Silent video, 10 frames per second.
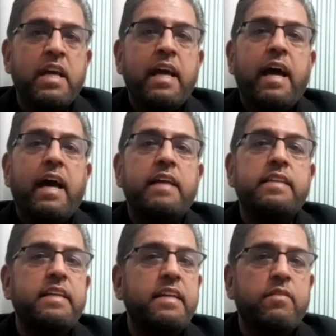they
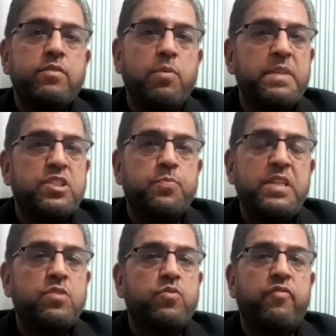didn't
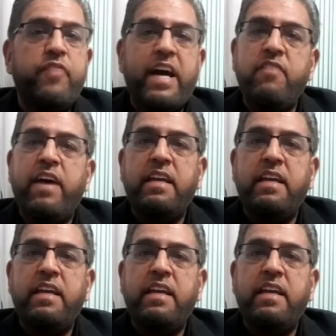very, very